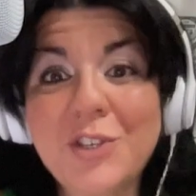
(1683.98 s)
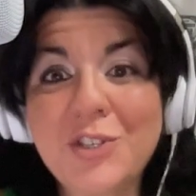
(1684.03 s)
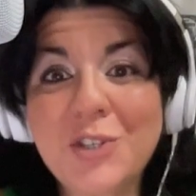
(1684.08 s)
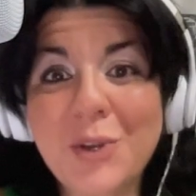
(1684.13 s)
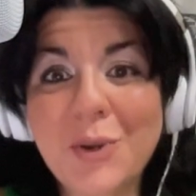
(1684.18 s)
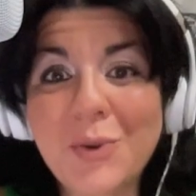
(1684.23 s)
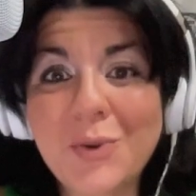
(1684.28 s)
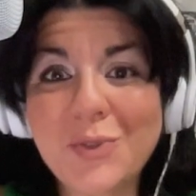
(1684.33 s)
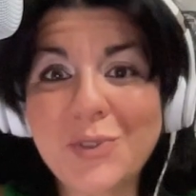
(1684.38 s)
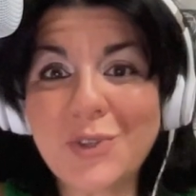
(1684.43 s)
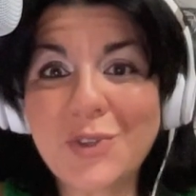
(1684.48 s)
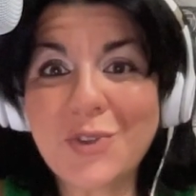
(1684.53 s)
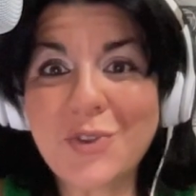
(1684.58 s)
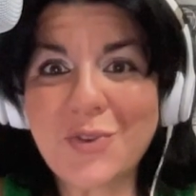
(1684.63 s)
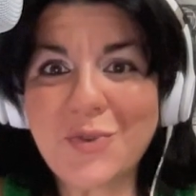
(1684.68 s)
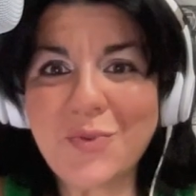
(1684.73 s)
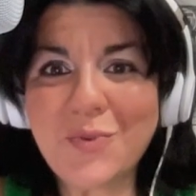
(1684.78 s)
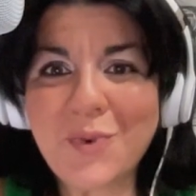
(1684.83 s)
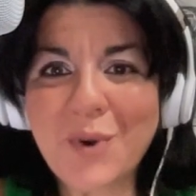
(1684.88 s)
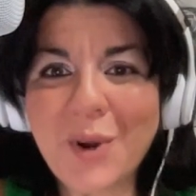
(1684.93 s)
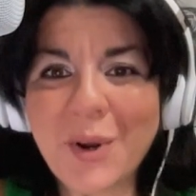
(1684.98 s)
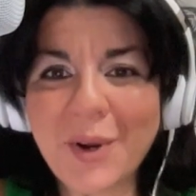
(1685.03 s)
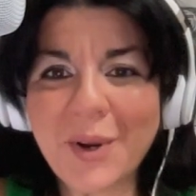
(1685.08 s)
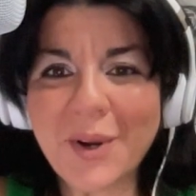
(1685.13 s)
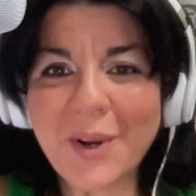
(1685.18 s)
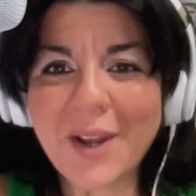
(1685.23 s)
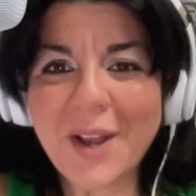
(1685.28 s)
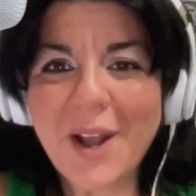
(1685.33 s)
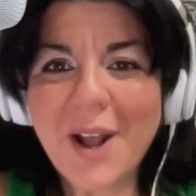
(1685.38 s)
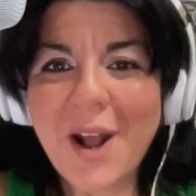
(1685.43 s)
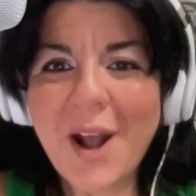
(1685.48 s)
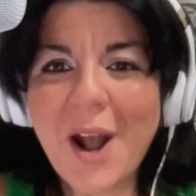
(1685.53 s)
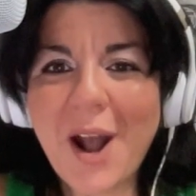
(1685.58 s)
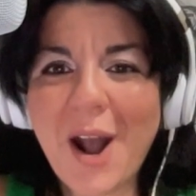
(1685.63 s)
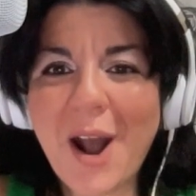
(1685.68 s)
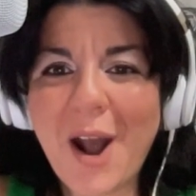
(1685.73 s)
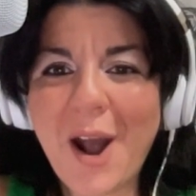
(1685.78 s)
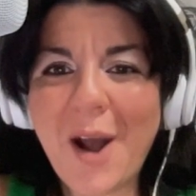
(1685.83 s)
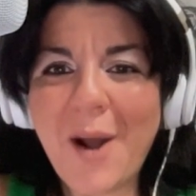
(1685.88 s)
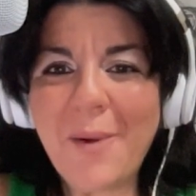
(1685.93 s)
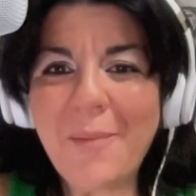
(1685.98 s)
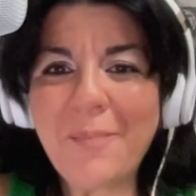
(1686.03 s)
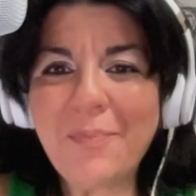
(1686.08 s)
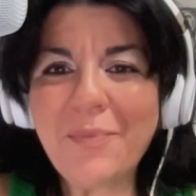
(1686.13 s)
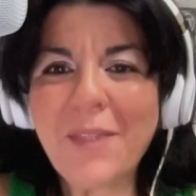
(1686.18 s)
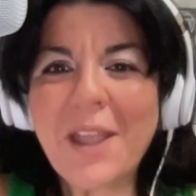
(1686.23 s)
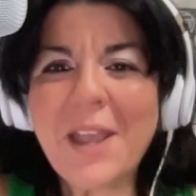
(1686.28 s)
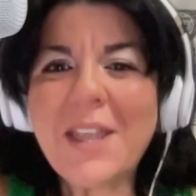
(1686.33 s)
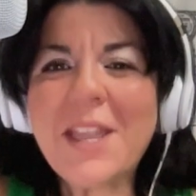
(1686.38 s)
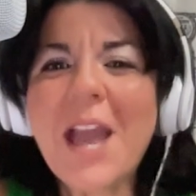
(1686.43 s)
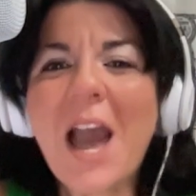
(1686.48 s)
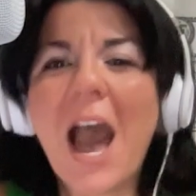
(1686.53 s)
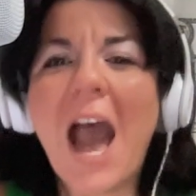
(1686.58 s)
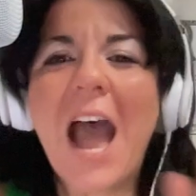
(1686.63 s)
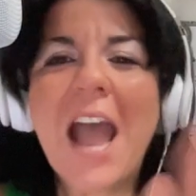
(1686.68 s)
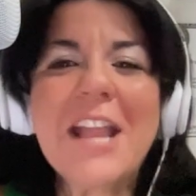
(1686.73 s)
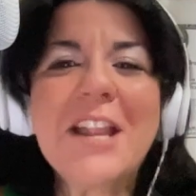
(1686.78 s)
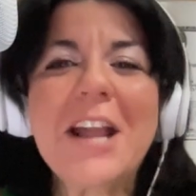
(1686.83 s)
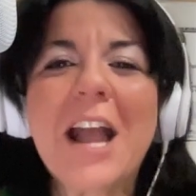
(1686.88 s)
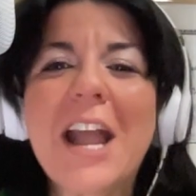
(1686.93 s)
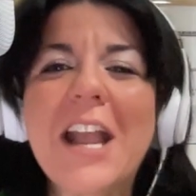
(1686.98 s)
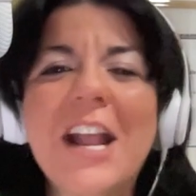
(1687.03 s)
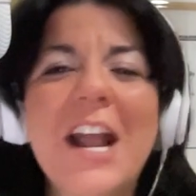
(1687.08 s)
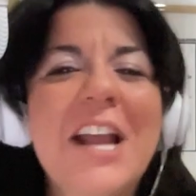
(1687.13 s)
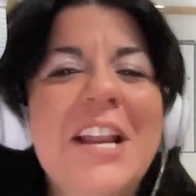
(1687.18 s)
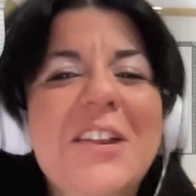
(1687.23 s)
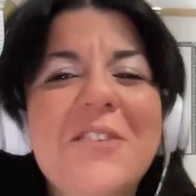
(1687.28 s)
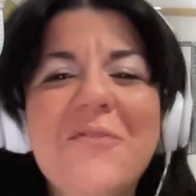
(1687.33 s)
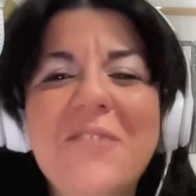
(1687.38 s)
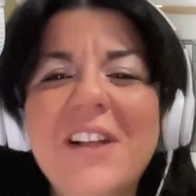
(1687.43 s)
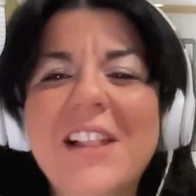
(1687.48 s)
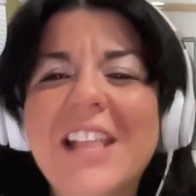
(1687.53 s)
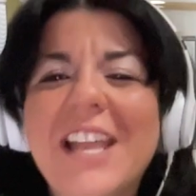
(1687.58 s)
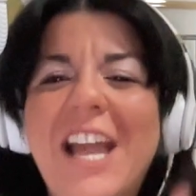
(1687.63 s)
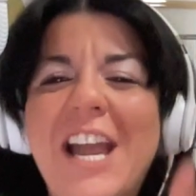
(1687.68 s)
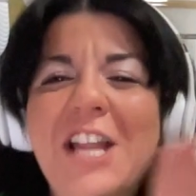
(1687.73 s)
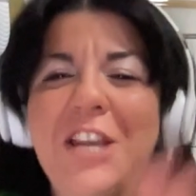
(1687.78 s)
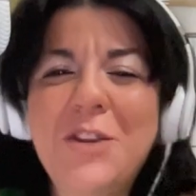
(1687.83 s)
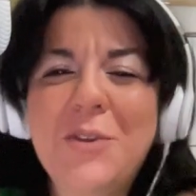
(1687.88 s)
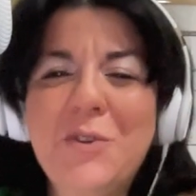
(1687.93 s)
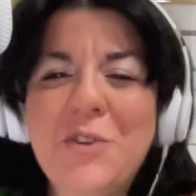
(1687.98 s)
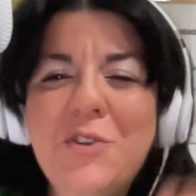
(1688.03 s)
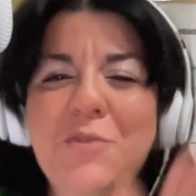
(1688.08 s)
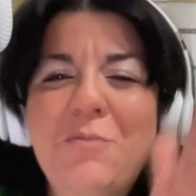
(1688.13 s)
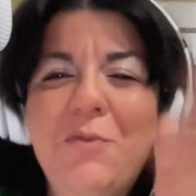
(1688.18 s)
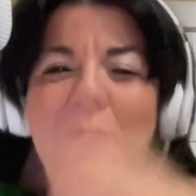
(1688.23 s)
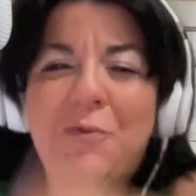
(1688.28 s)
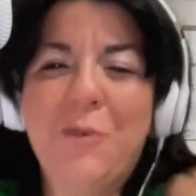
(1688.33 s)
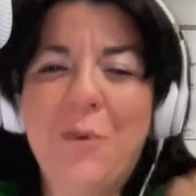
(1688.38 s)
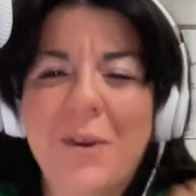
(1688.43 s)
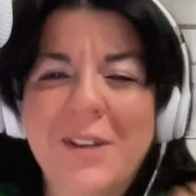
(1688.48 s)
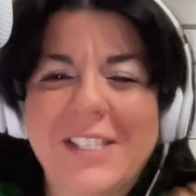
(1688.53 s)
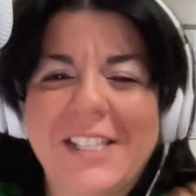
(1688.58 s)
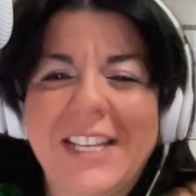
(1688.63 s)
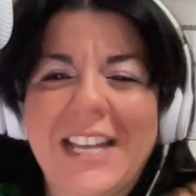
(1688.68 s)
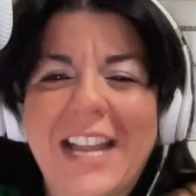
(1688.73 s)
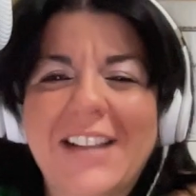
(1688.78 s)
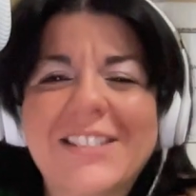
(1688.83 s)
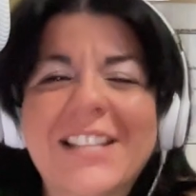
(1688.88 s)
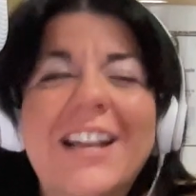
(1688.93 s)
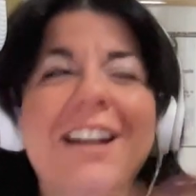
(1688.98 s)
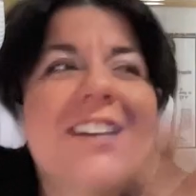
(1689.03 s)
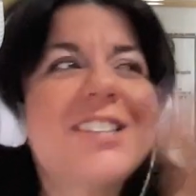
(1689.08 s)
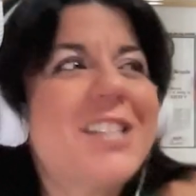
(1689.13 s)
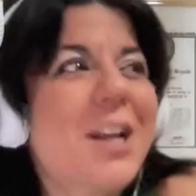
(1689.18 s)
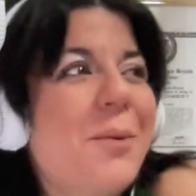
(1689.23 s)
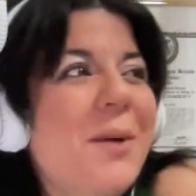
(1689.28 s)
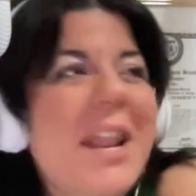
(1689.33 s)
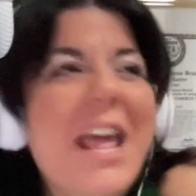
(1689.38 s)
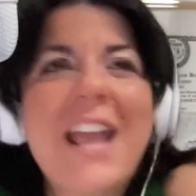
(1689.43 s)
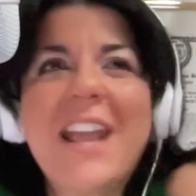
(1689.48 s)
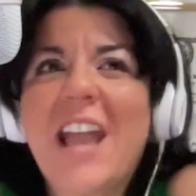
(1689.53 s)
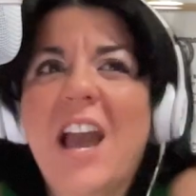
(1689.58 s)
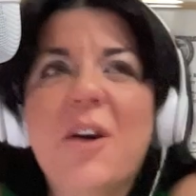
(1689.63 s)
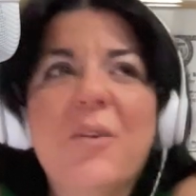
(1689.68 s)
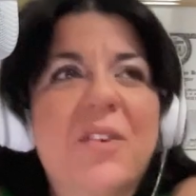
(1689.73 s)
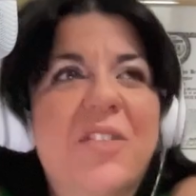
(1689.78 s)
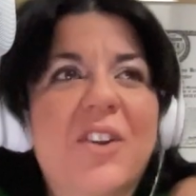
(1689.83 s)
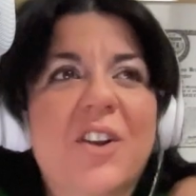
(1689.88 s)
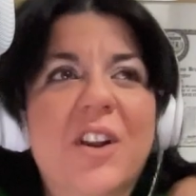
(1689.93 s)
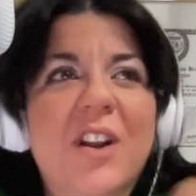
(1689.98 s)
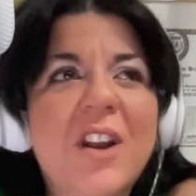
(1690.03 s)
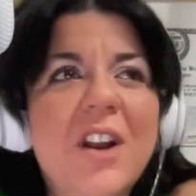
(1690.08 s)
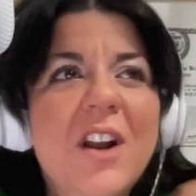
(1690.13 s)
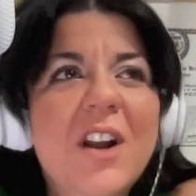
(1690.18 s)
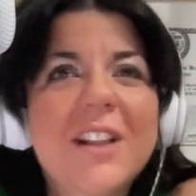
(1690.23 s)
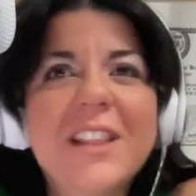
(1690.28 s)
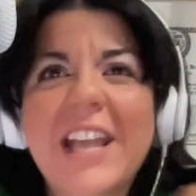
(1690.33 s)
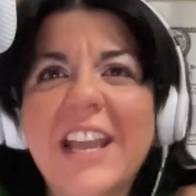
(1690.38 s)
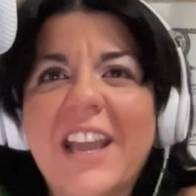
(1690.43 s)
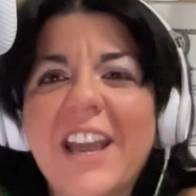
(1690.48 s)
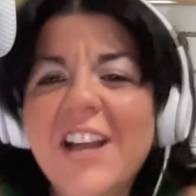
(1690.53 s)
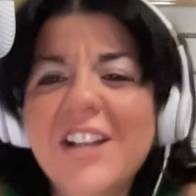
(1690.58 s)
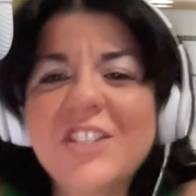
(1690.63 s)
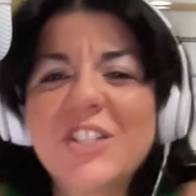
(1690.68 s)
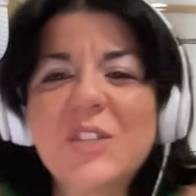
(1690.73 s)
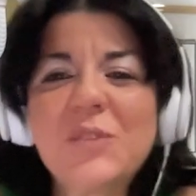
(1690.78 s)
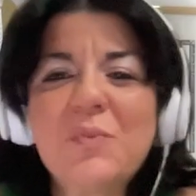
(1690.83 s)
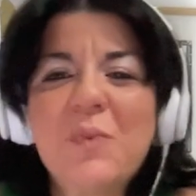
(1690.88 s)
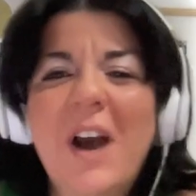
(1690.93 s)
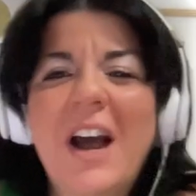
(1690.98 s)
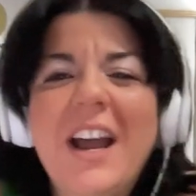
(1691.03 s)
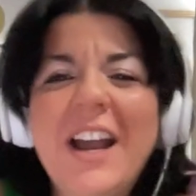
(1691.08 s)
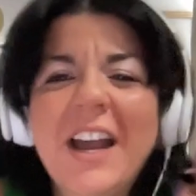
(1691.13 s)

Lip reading: shows in your work. Yeah, I kind of felt like I knew you before today. I was like, gosh, I want to hang out with her. Like, just